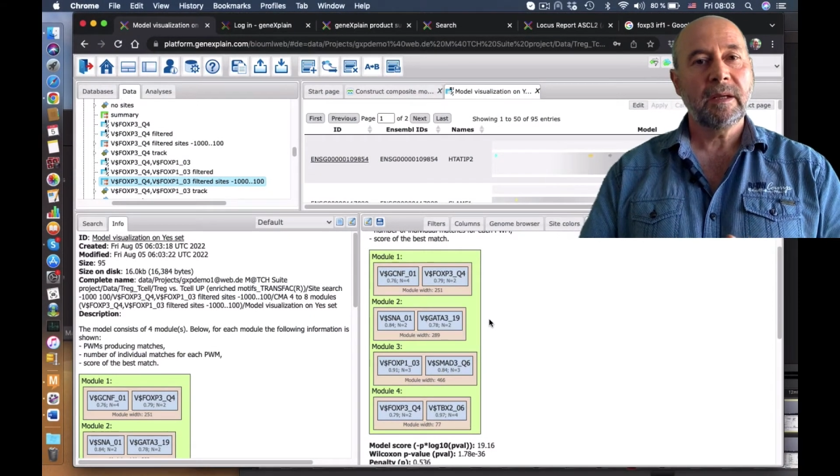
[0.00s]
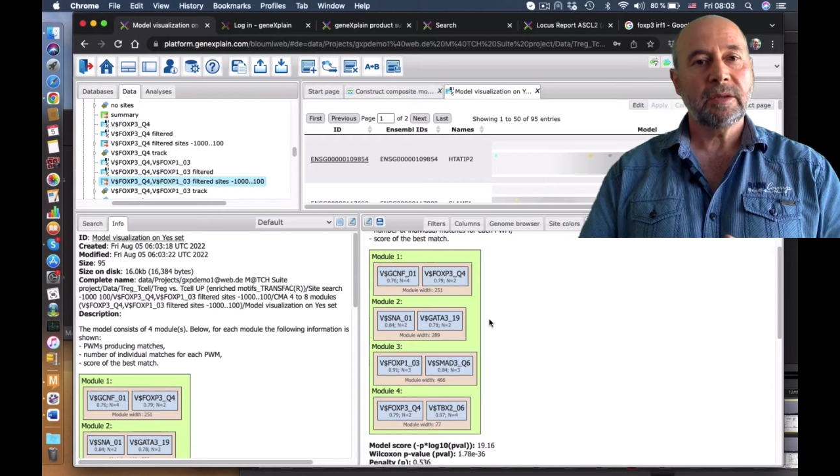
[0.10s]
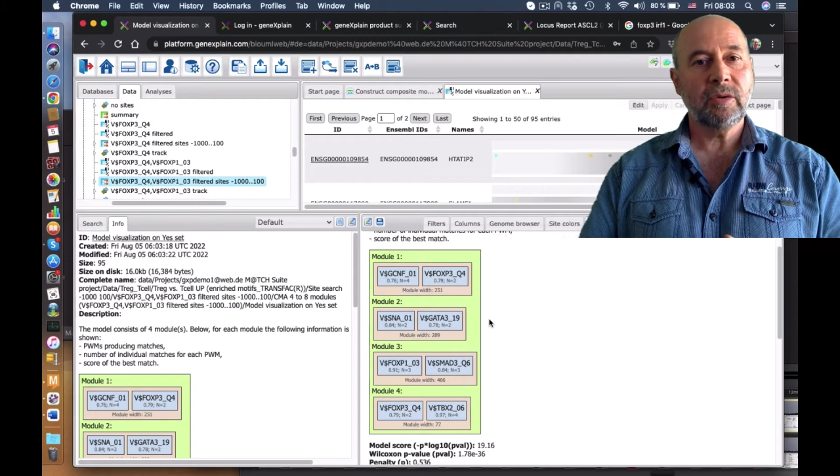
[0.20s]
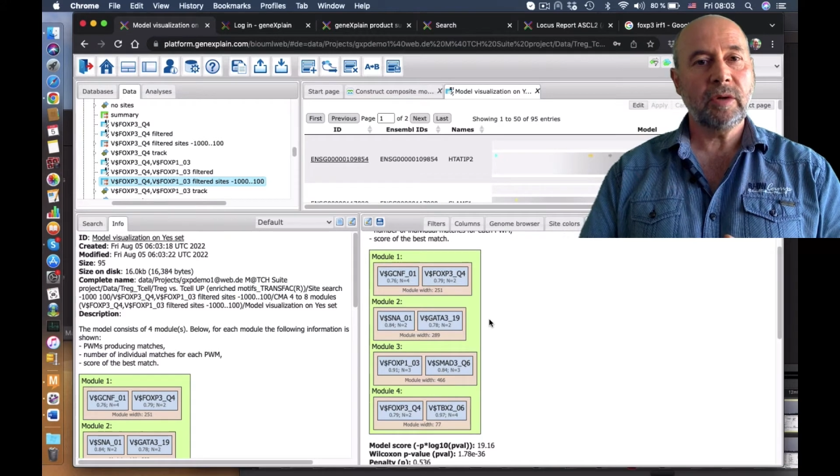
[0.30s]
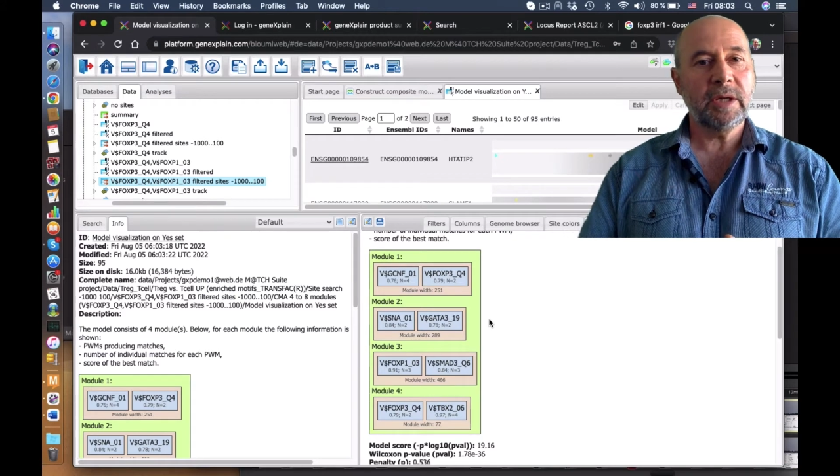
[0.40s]

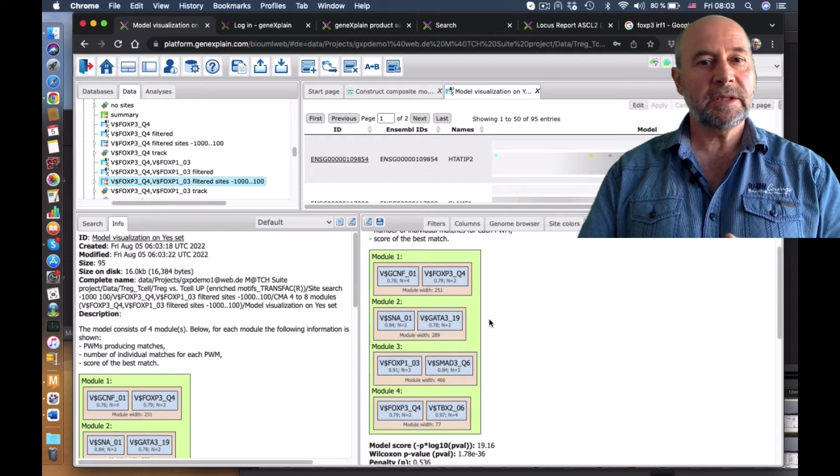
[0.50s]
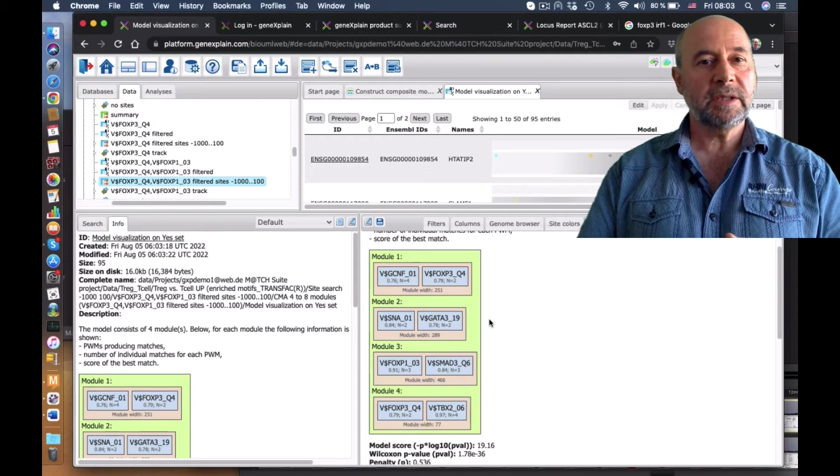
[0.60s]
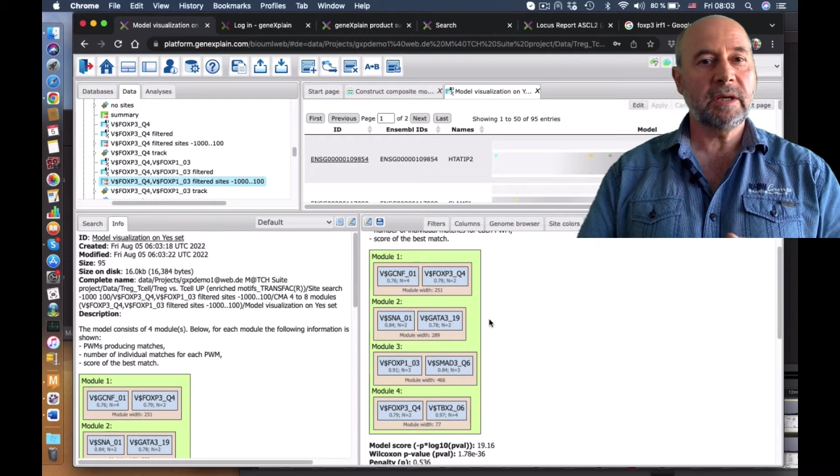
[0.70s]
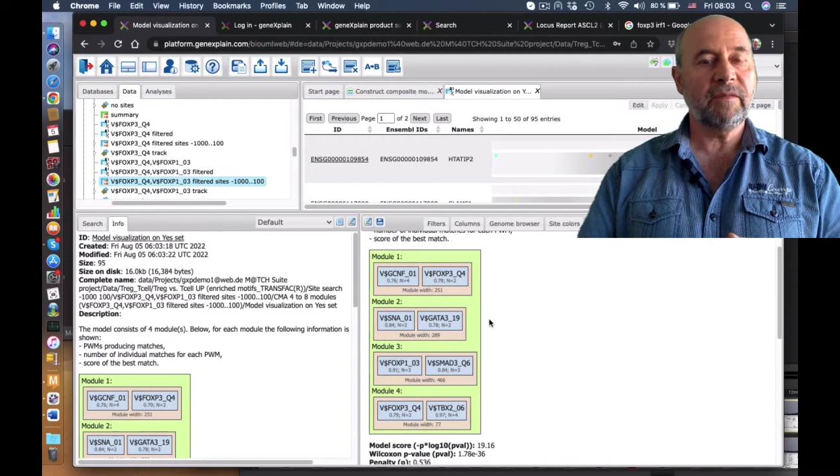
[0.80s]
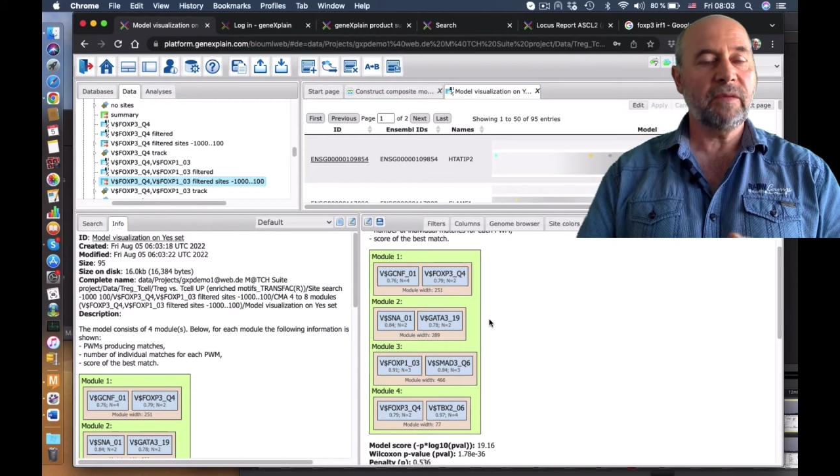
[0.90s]
So as
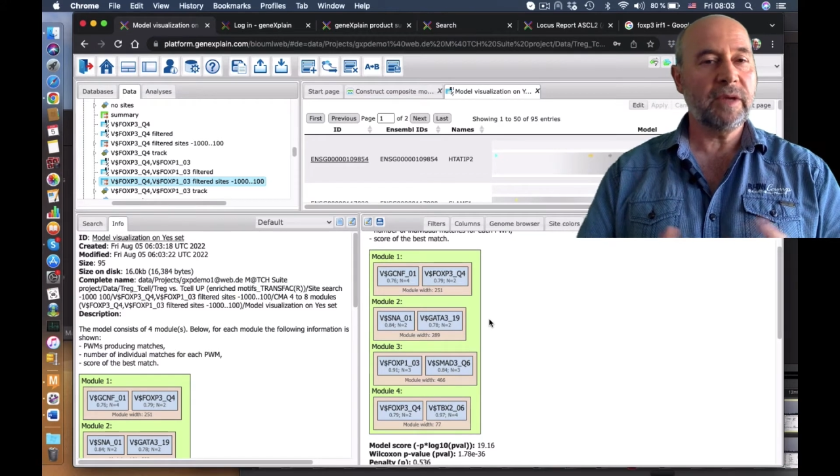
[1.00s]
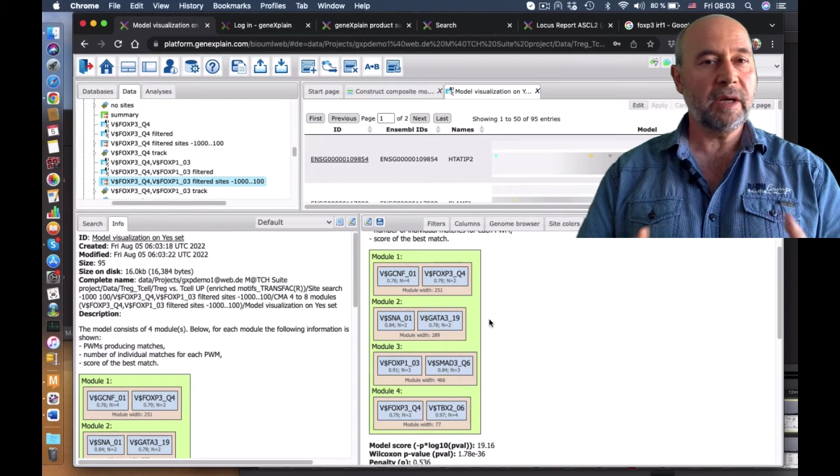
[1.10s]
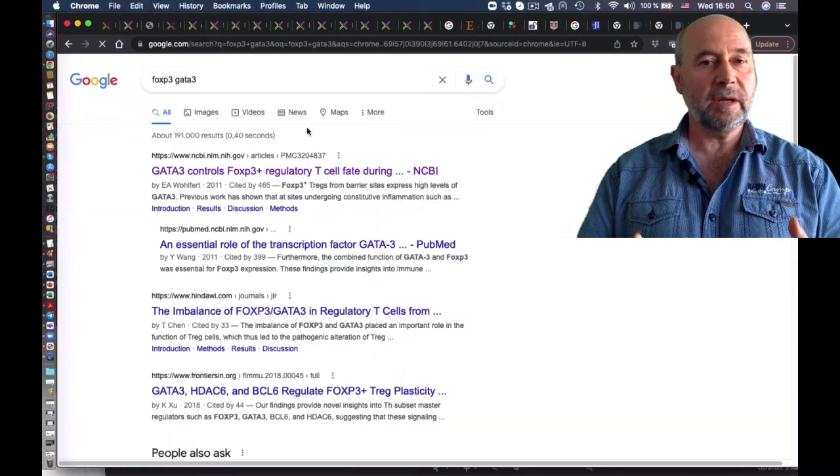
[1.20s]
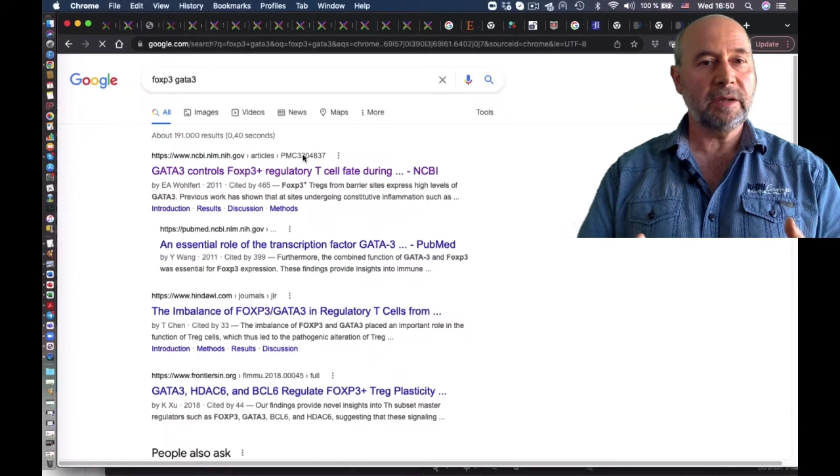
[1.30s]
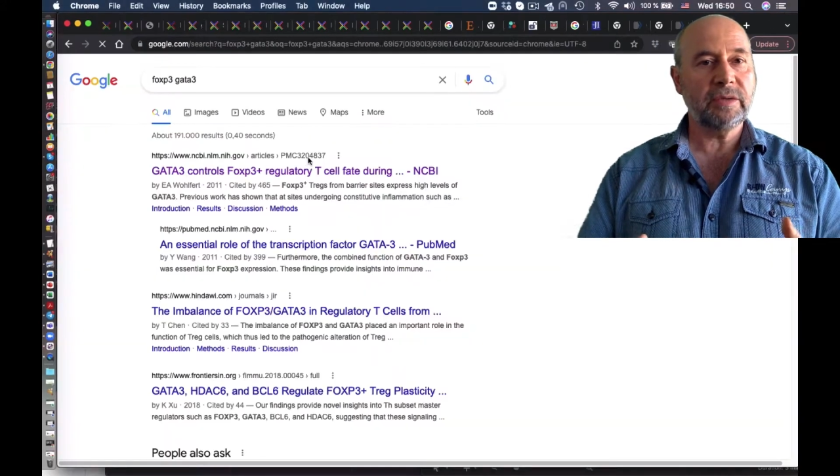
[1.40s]
for the
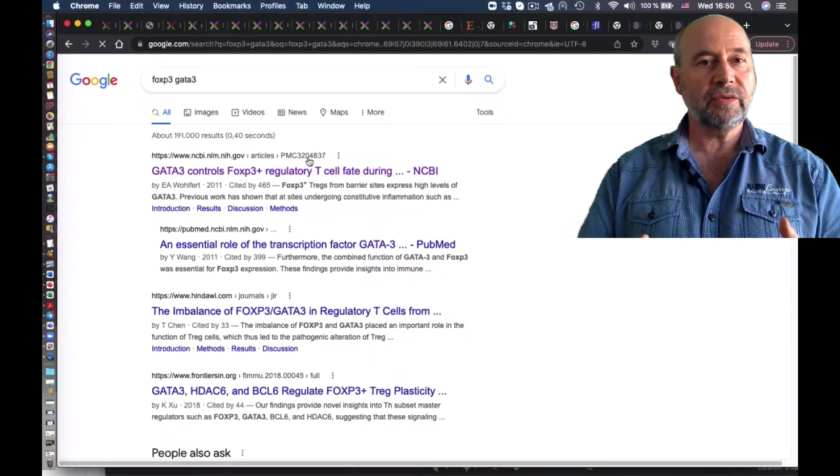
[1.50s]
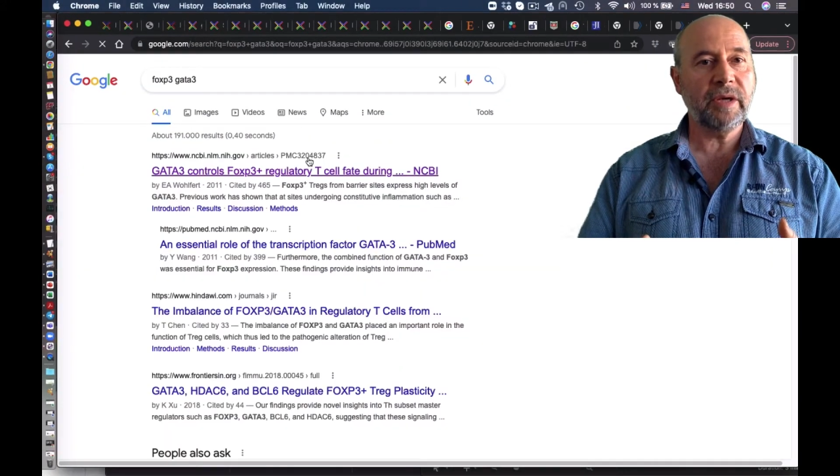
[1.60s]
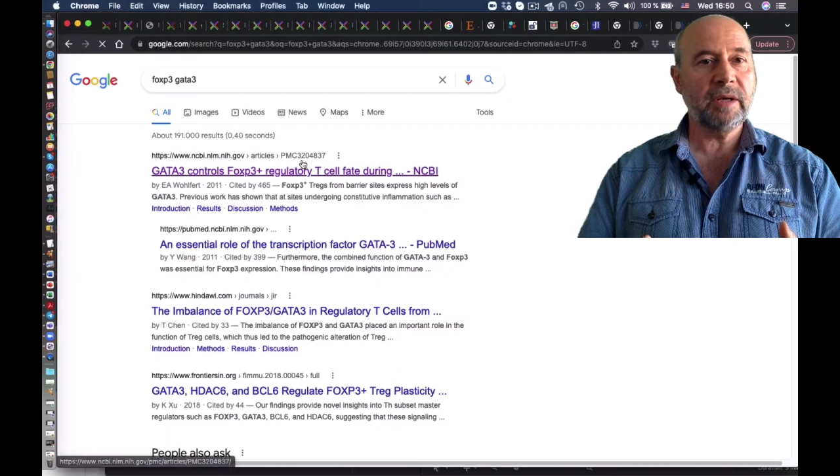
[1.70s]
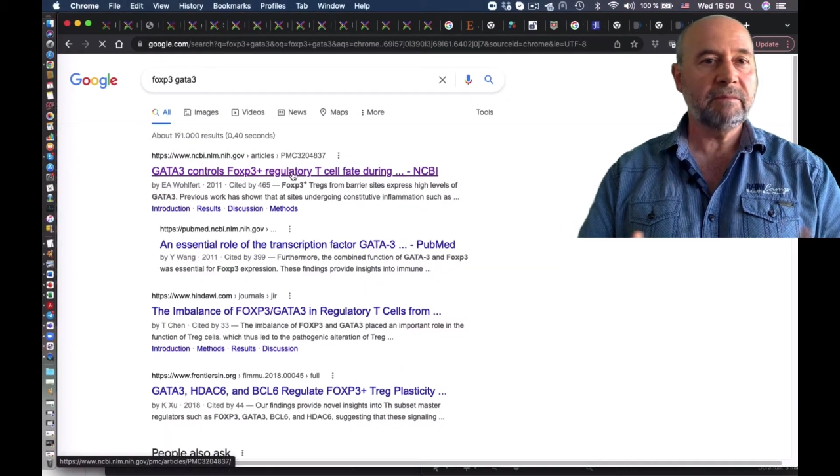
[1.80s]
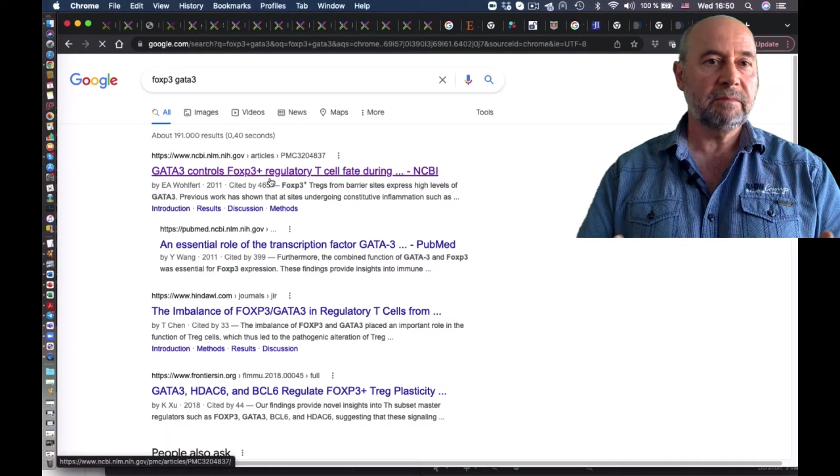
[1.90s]

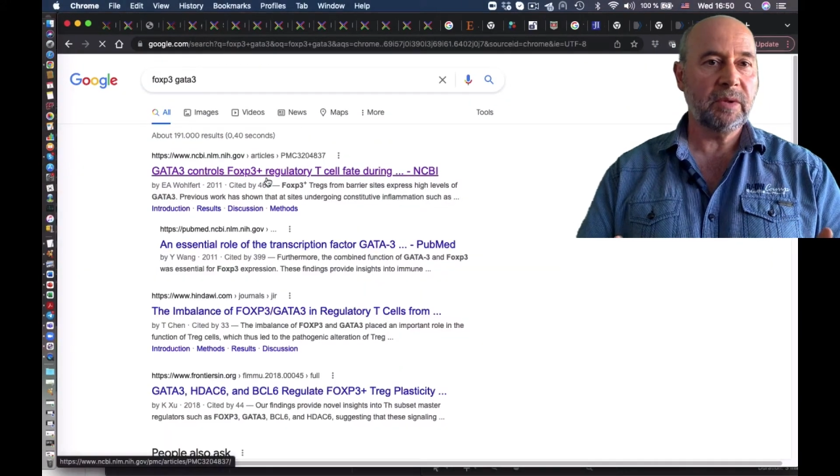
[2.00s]
GATA3,